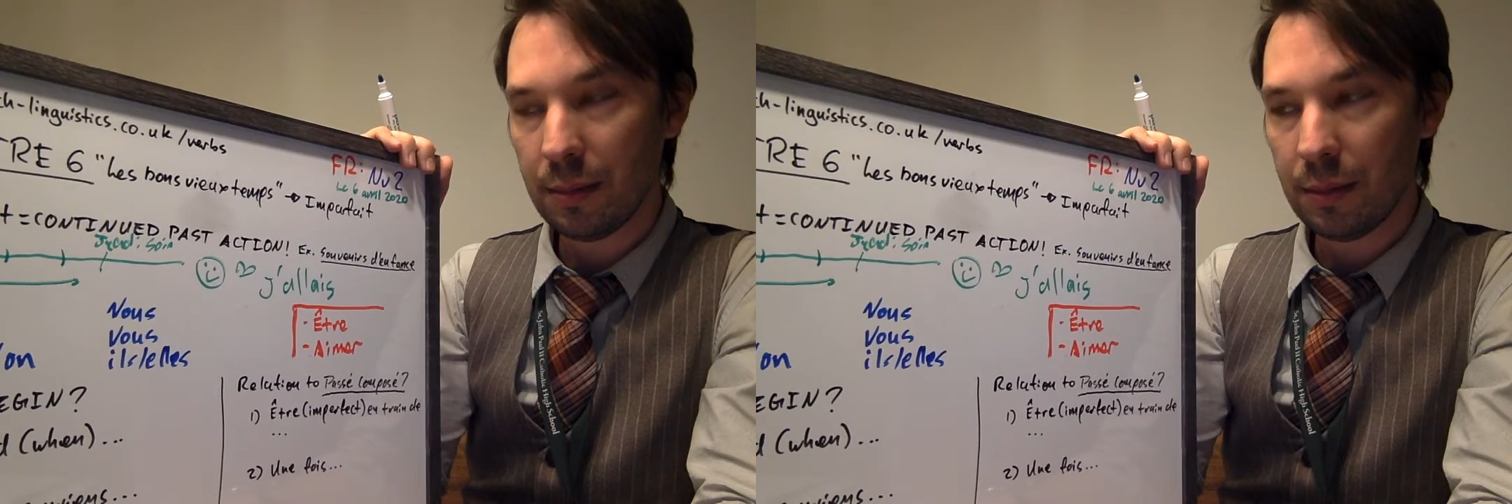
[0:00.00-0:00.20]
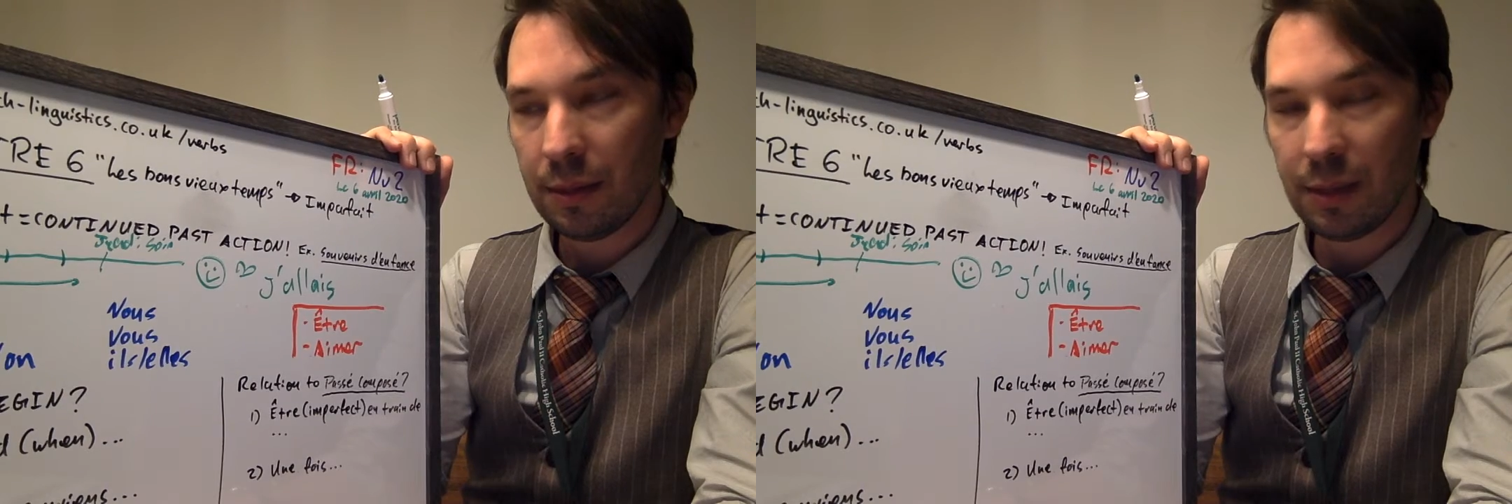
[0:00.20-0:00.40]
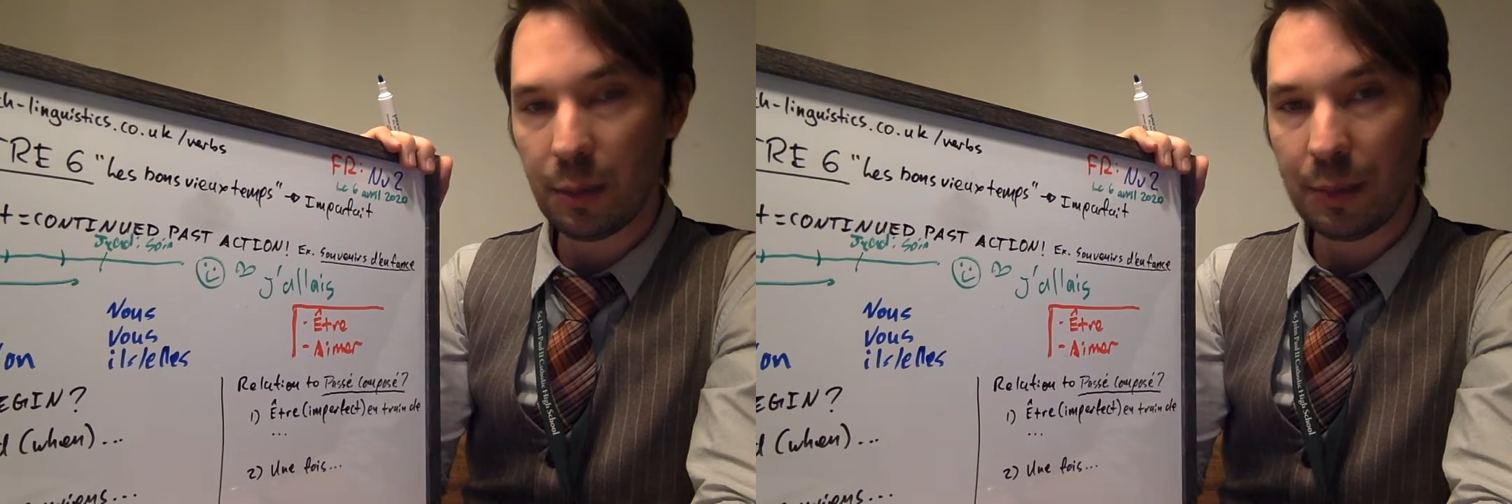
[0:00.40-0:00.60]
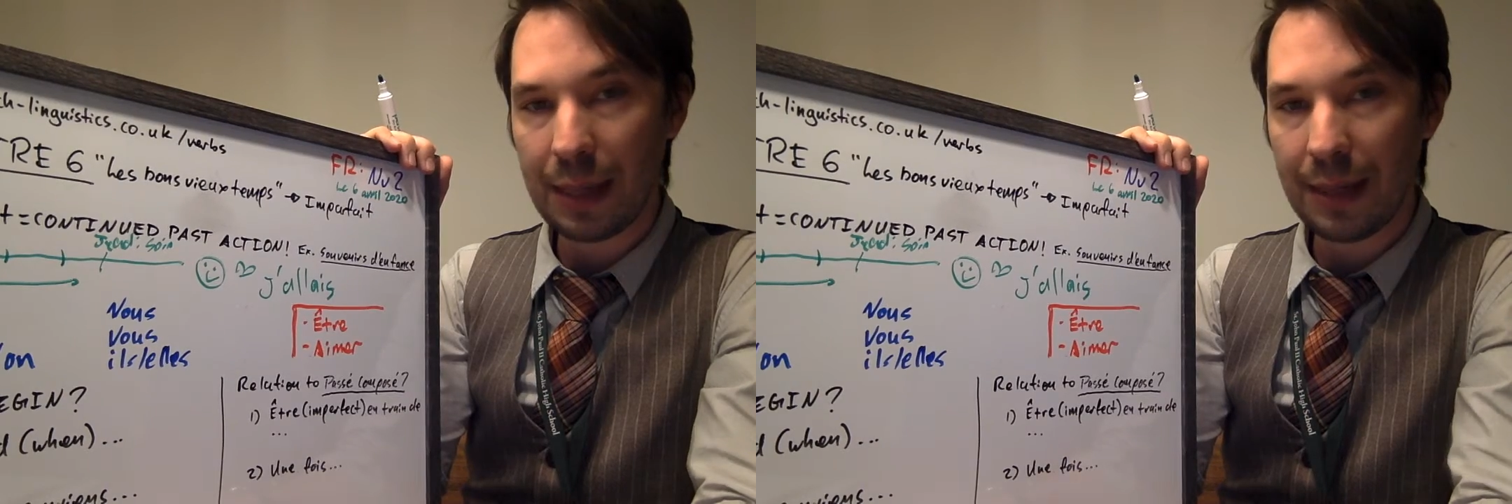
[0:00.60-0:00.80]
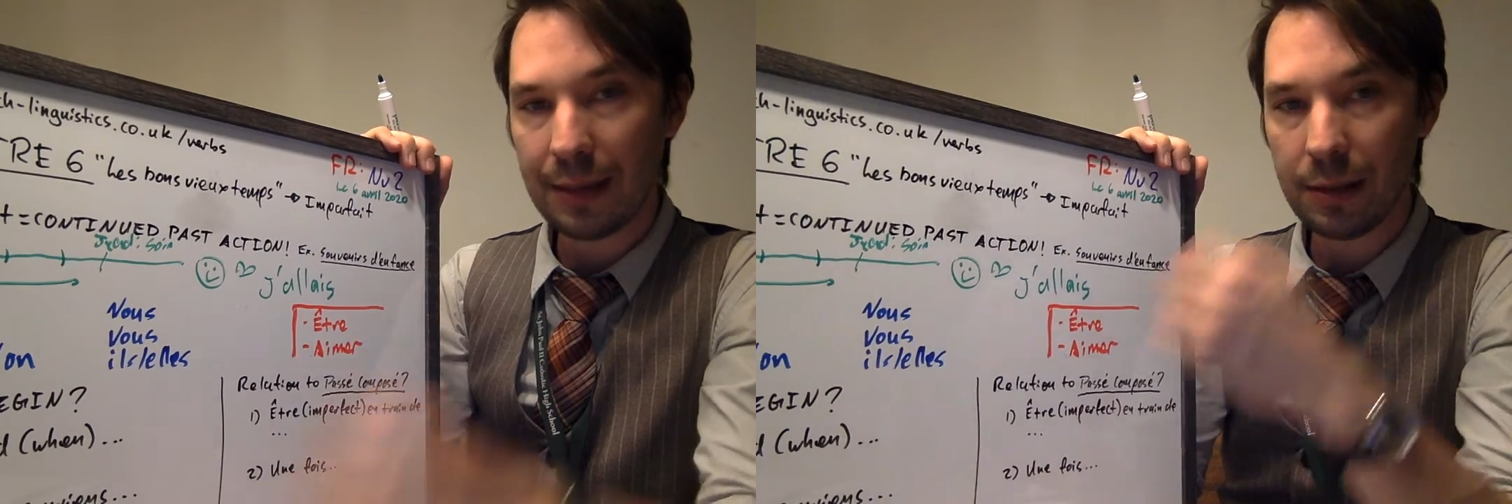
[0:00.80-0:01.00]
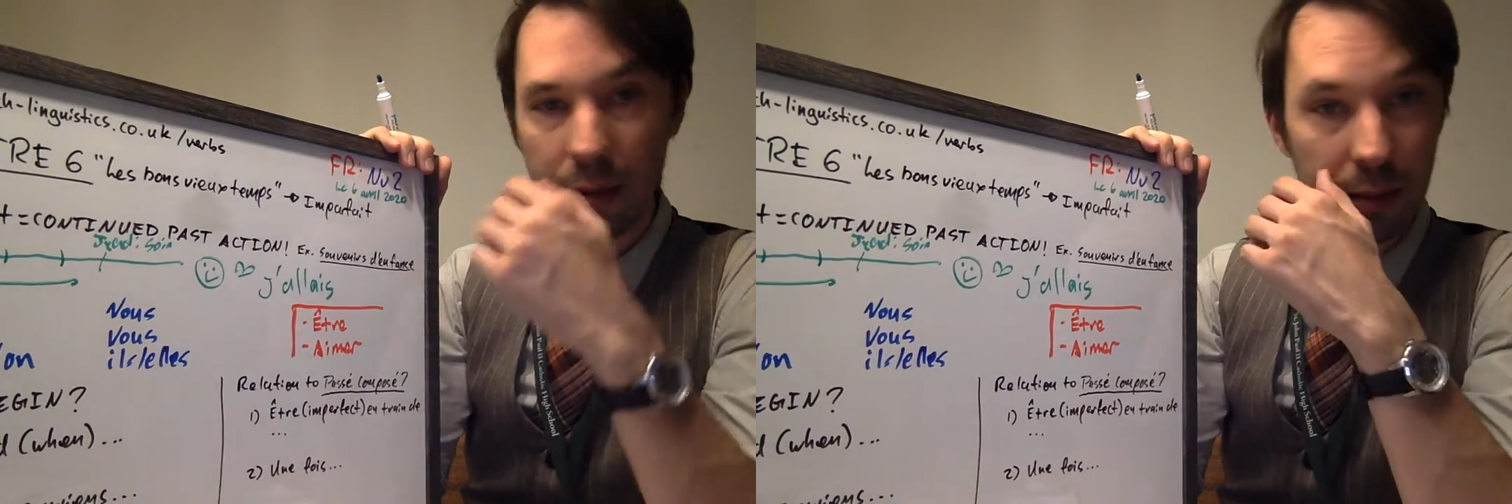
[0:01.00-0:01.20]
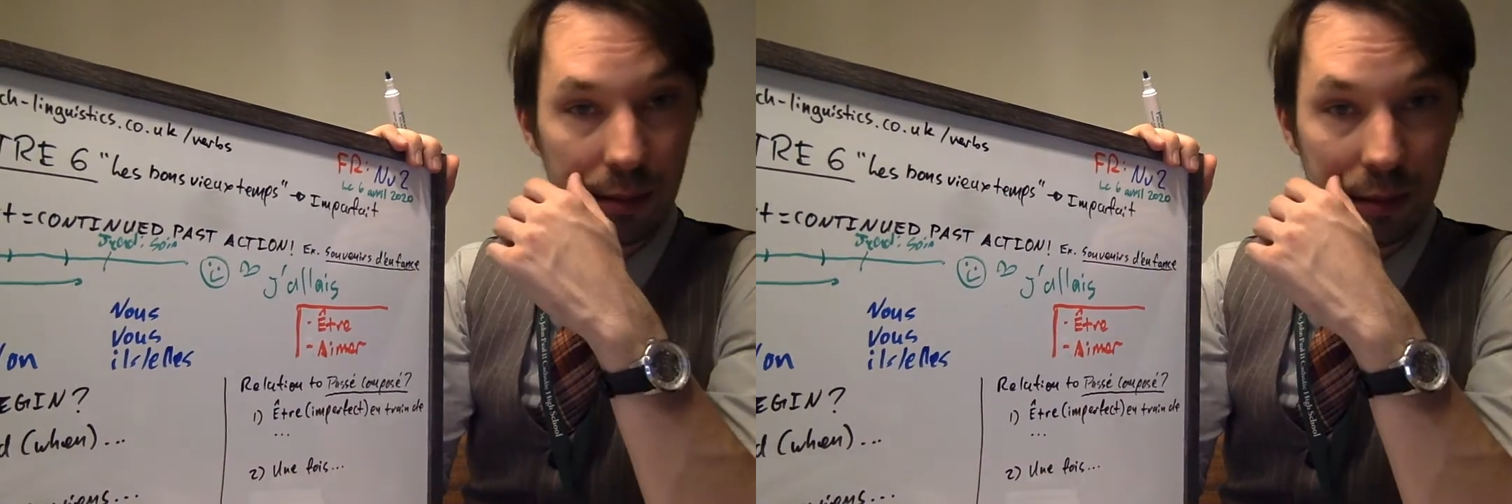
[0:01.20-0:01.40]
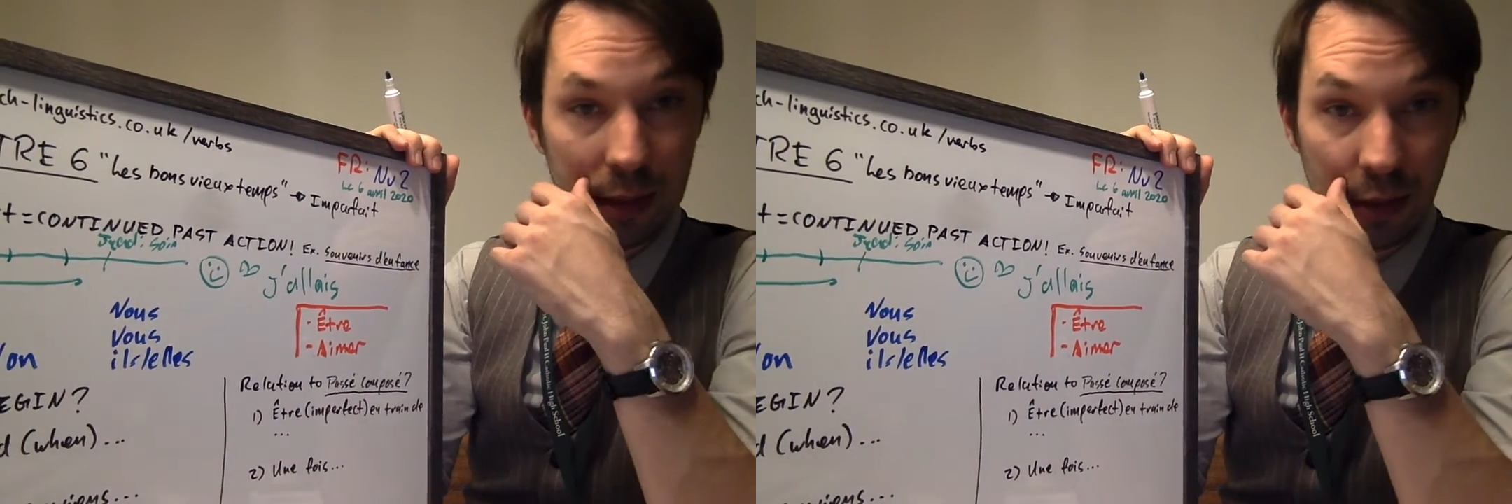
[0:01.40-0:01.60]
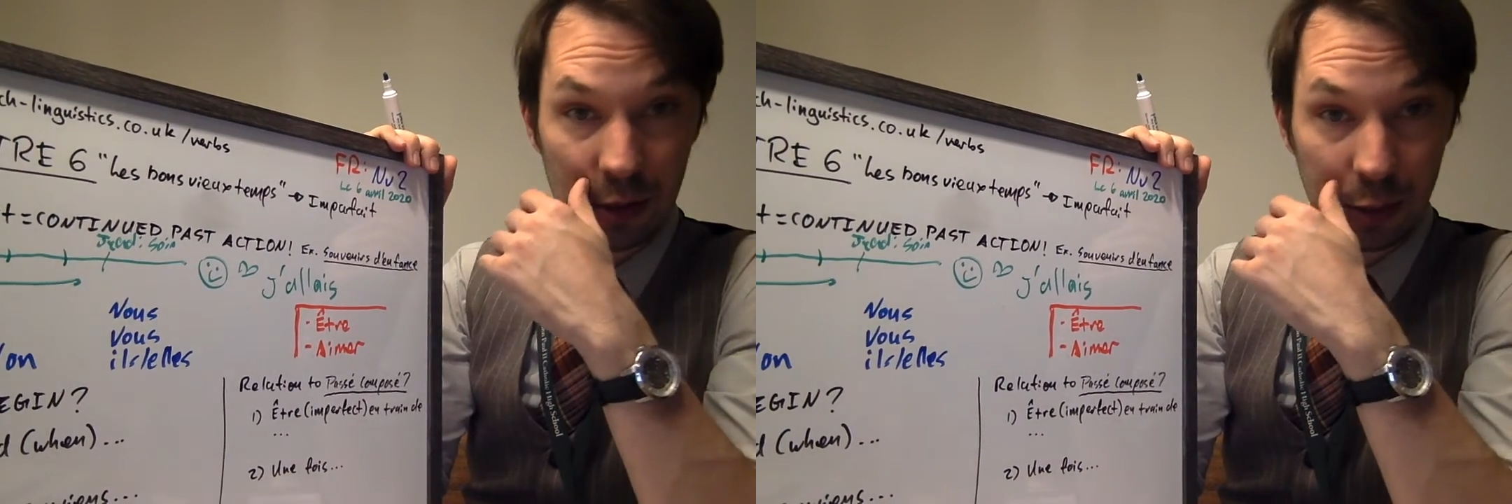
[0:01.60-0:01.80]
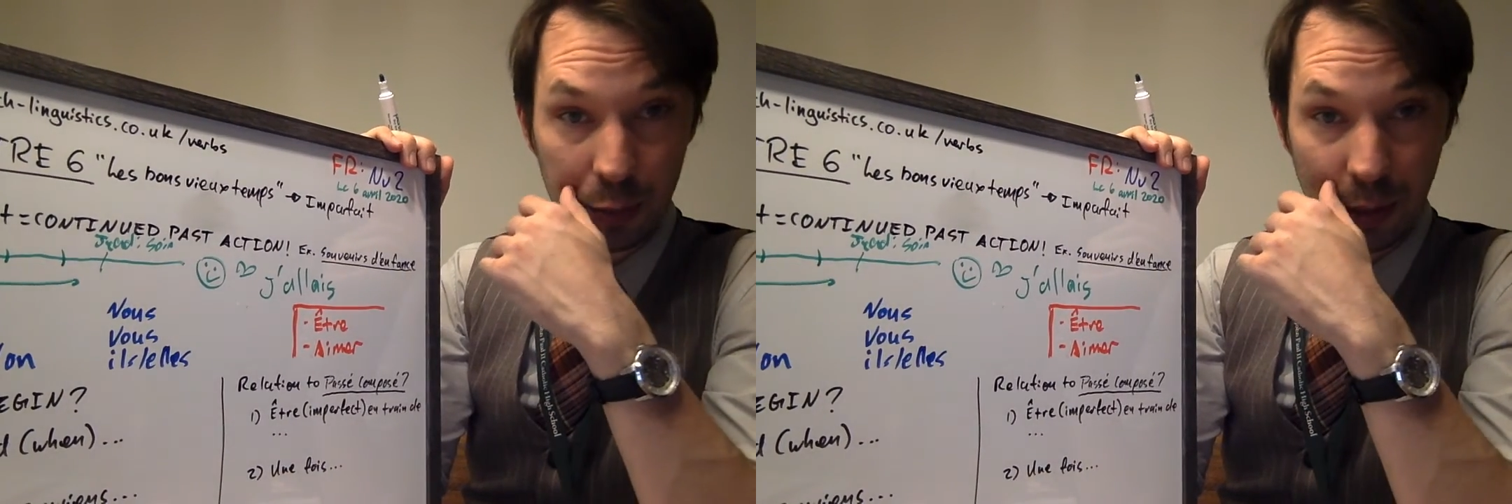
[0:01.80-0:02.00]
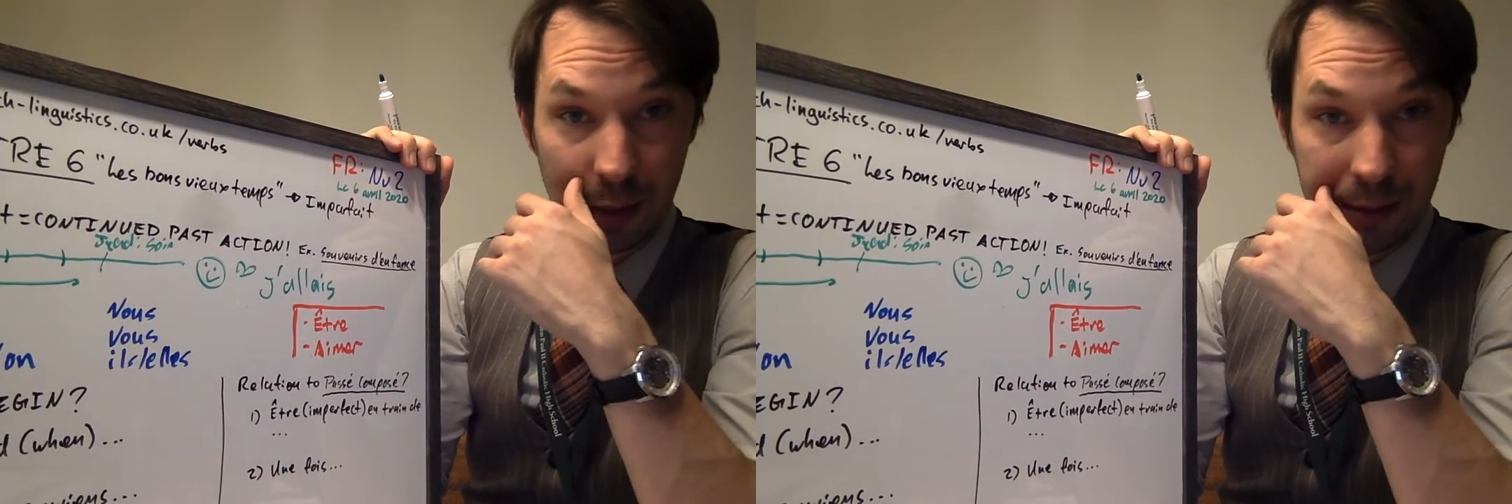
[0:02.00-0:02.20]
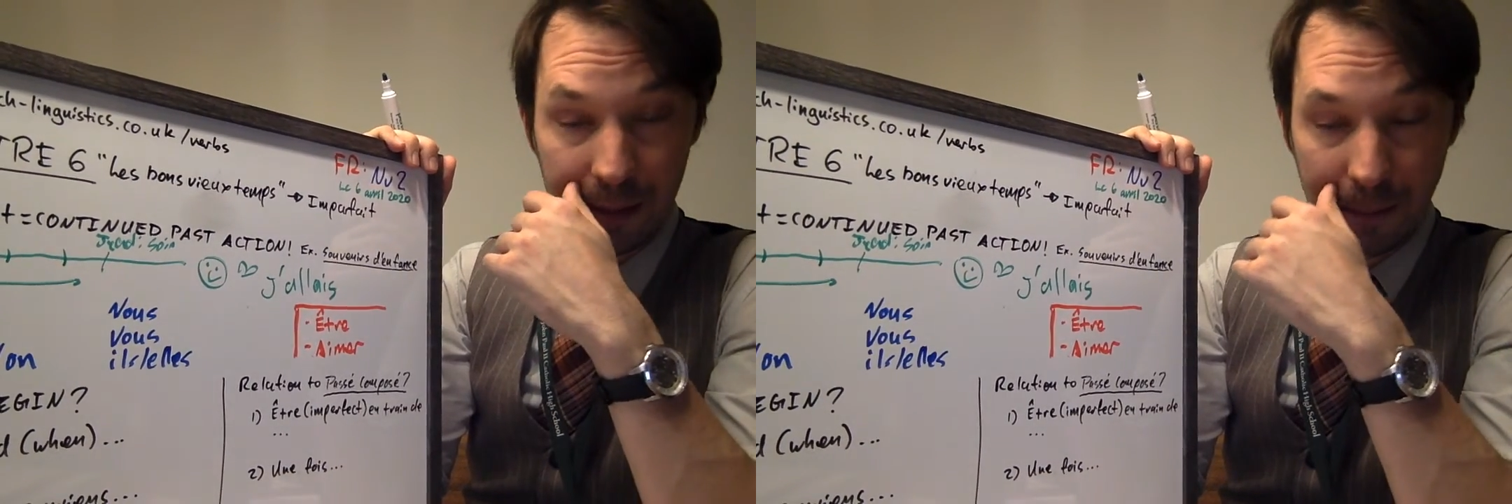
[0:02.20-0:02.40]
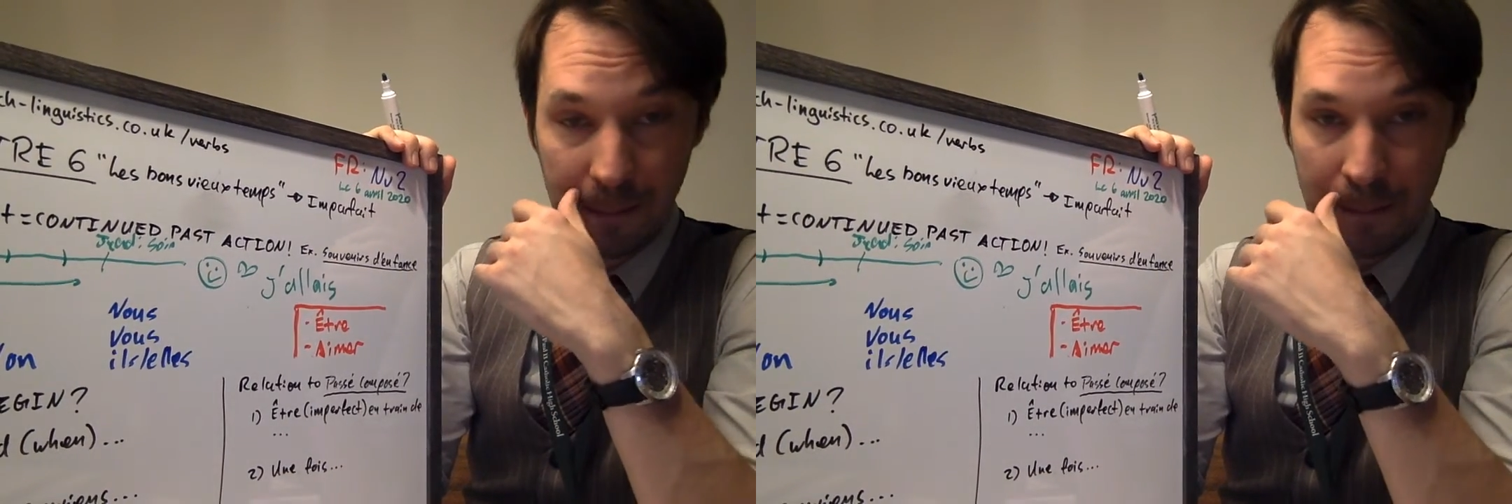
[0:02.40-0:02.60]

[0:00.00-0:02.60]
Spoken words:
simple past, the English preterite.